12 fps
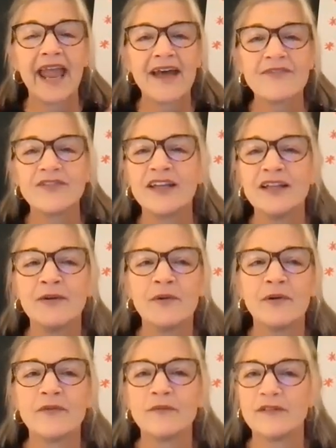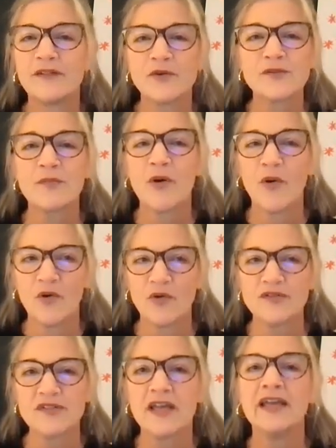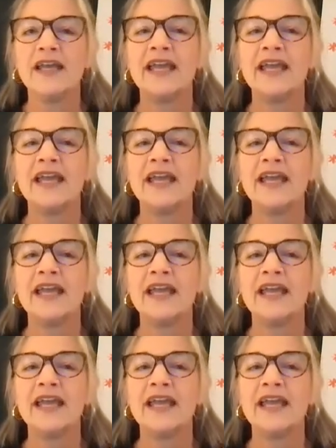having those poles.